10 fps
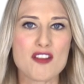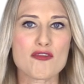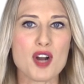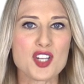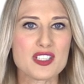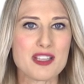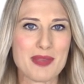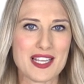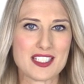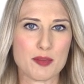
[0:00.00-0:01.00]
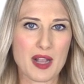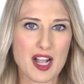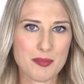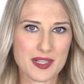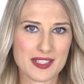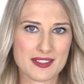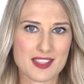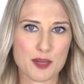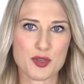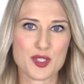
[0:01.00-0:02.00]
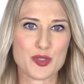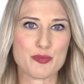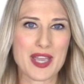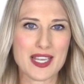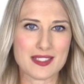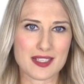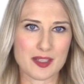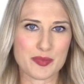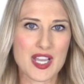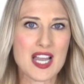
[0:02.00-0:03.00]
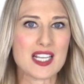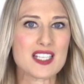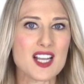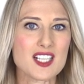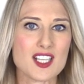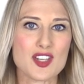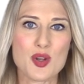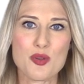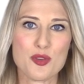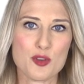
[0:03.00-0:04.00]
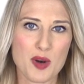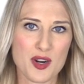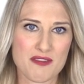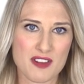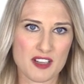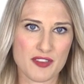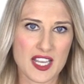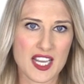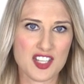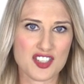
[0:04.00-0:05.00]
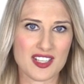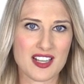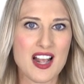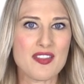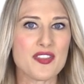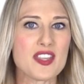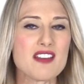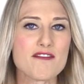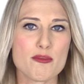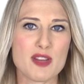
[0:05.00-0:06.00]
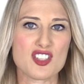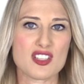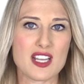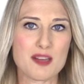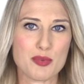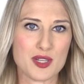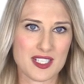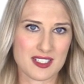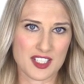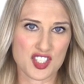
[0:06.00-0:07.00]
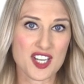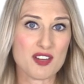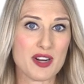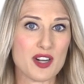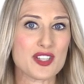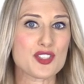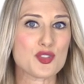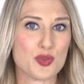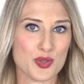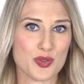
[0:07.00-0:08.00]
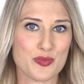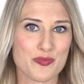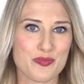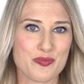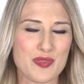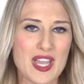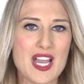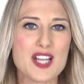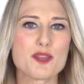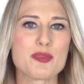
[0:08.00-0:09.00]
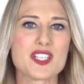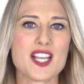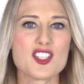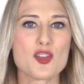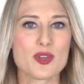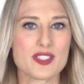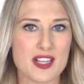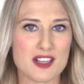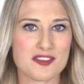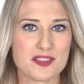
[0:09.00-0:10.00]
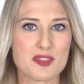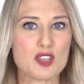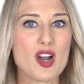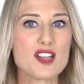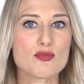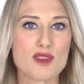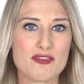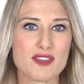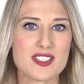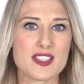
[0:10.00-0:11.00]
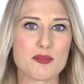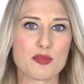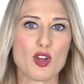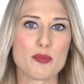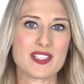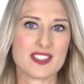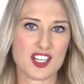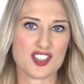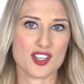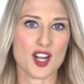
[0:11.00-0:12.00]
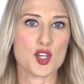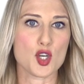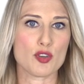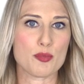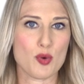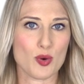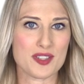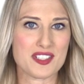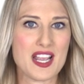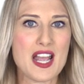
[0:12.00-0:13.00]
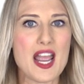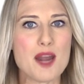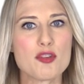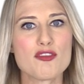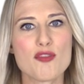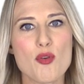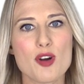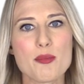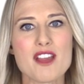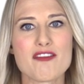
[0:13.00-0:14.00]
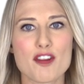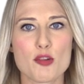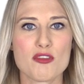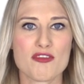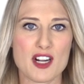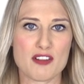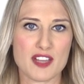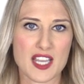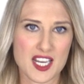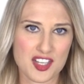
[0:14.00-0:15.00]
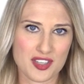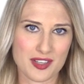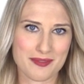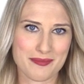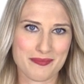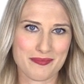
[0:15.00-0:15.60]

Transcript: fraudulent pay stub companies that produce pay stubs conduct no third-party verification that the information input into the generator is true. To protect yourself, cross-reference the employment section on your report and perform a verbal verification.